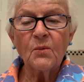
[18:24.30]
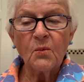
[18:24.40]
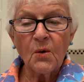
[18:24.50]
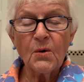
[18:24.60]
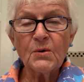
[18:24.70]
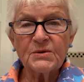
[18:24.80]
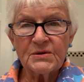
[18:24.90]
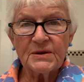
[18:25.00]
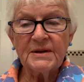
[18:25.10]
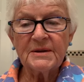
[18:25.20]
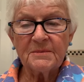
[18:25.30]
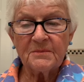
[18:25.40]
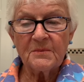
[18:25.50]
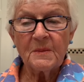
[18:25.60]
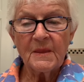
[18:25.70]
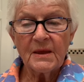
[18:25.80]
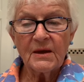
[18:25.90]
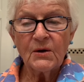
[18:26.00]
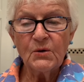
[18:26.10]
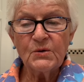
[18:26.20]
Woe to him
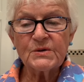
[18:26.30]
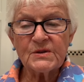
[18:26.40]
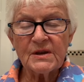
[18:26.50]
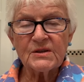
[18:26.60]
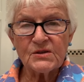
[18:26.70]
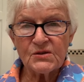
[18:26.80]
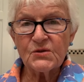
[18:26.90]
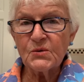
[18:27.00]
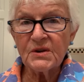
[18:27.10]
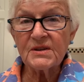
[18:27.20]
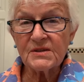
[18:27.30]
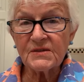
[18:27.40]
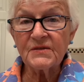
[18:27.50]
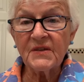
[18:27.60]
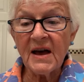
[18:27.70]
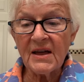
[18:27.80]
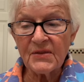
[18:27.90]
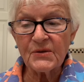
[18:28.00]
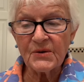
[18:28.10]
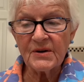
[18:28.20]
who says to his
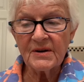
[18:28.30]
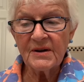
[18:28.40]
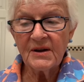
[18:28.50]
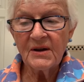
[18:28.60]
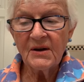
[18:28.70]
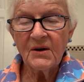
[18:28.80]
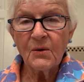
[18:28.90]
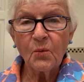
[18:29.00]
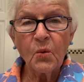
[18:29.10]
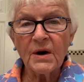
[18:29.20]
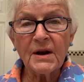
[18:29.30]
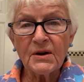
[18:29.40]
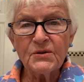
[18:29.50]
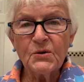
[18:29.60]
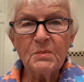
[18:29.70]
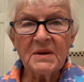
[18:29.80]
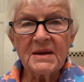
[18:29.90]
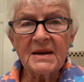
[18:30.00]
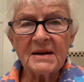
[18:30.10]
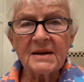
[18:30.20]
father, What are you
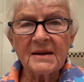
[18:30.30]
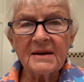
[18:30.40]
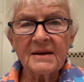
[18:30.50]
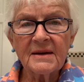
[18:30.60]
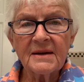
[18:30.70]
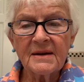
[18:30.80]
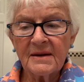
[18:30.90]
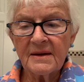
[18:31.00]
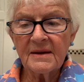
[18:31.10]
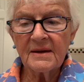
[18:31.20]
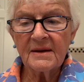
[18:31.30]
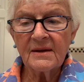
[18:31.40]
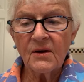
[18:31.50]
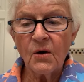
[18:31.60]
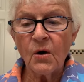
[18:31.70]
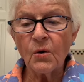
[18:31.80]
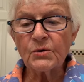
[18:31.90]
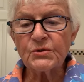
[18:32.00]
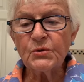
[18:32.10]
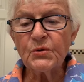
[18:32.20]
begetting?
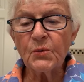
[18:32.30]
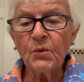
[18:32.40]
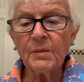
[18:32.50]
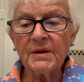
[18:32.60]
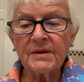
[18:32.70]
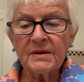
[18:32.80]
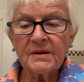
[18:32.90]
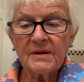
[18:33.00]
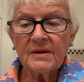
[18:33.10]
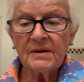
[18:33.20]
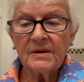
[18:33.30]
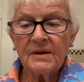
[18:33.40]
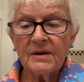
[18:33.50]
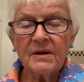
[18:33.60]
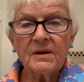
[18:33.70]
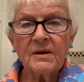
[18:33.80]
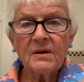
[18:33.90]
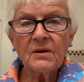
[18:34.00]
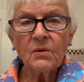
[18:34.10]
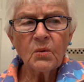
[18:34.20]
Or to the woman,
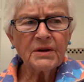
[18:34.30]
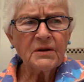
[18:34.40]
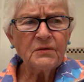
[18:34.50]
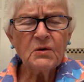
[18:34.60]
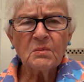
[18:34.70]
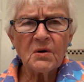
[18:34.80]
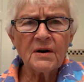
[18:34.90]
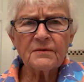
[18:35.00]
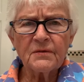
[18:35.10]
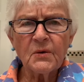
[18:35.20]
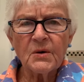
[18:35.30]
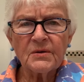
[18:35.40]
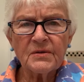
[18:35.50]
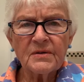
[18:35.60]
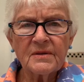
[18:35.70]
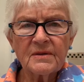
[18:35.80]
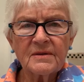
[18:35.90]
What have you brought forth?